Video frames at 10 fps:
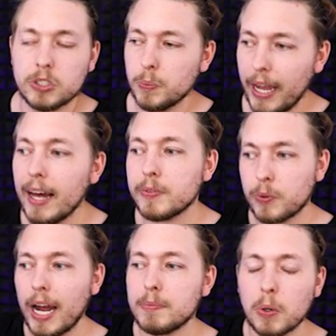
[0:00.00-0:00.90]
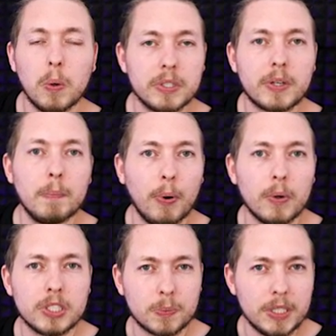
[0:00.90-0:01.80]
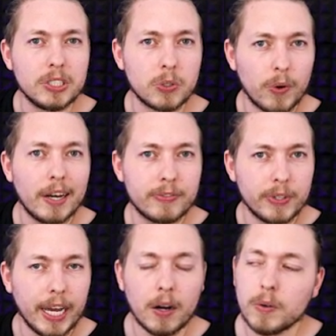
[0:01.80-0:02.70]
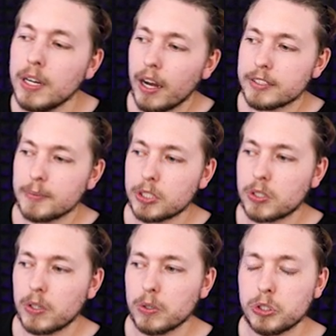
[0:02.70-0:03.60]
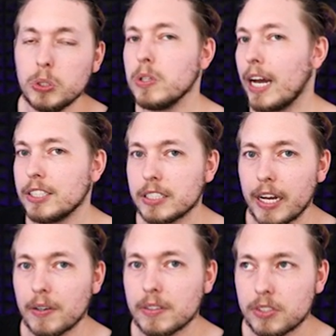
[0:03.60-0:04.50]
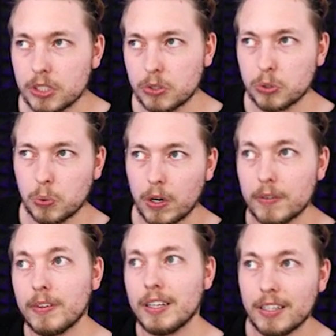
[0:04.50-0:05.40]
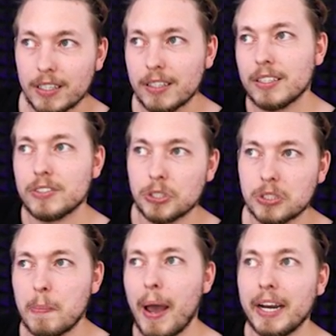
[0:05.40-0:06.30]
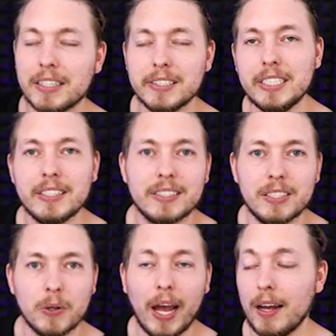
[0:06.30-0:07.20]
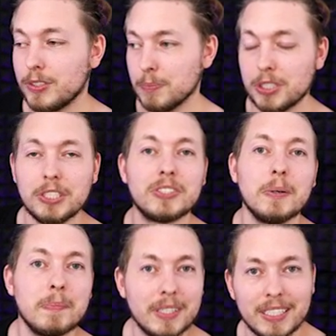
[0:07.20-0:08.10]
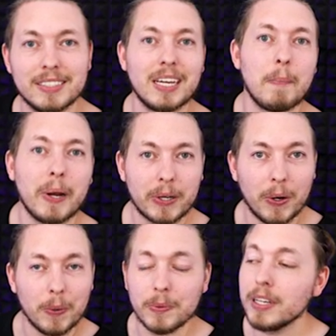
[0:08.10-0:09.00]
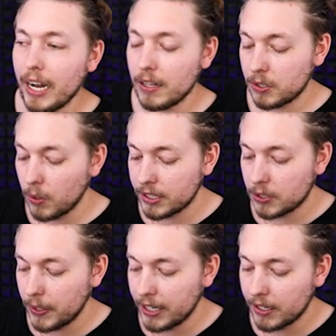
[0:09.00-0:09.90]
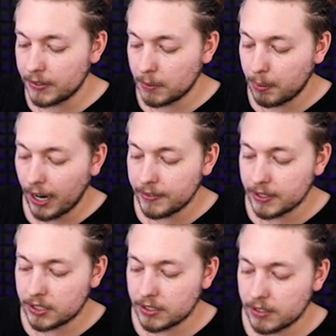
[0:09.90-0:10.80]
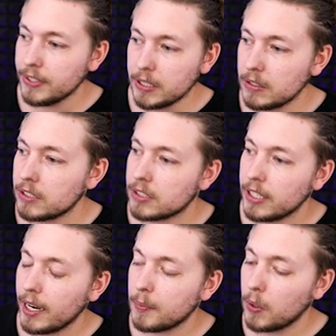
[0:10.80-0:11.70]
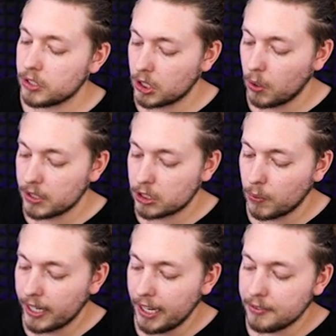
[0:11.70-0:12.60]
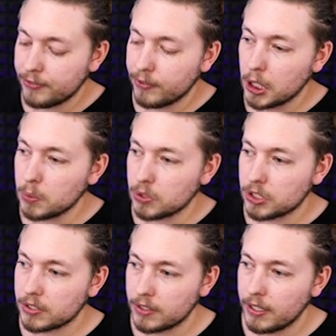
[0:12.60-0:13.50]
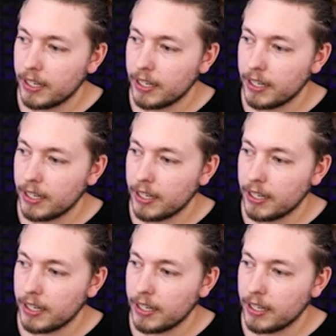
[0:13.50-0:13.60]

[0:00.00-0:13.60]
So we have grabbed all the components we need to grab for now. Uh, so I'm just gonna go two lines down just to sort of systematically, you know, have some system inside my code. And I'll go ahead and create another private field. And I'm going to call this one a float.